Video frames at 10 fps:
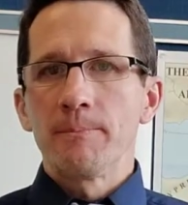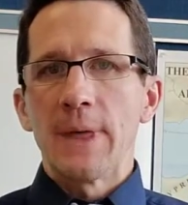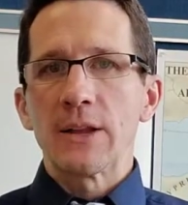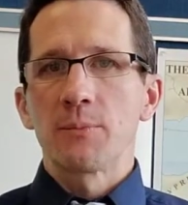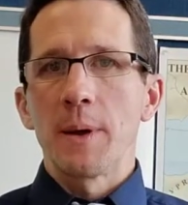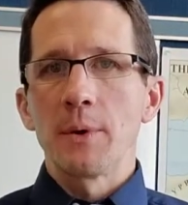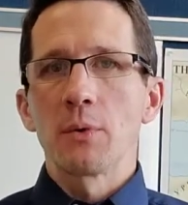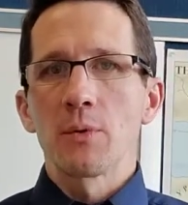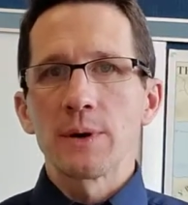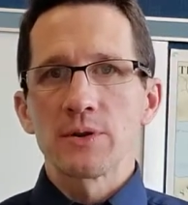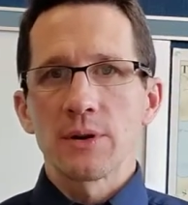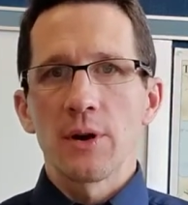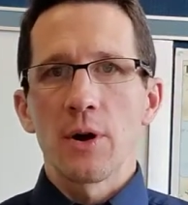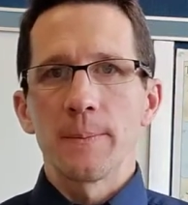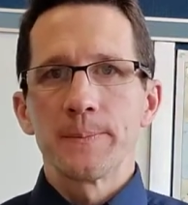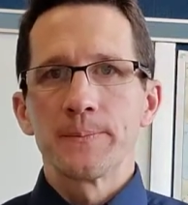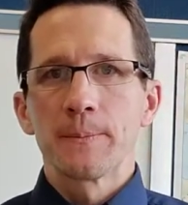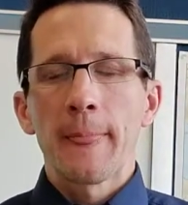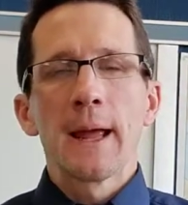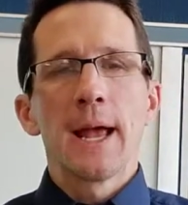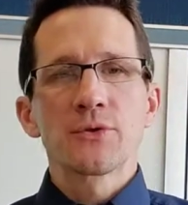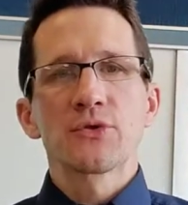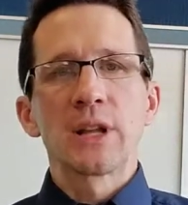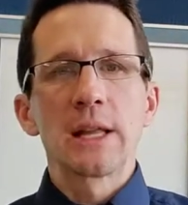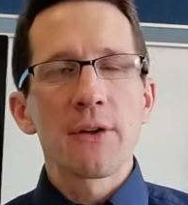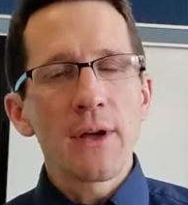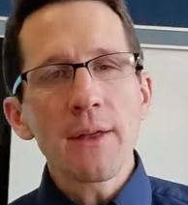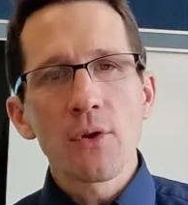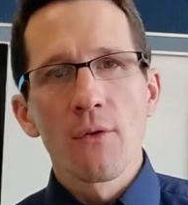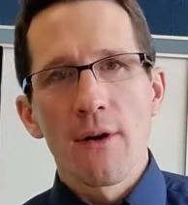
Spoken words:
That's maybe where we should go. Interestingly, if any of you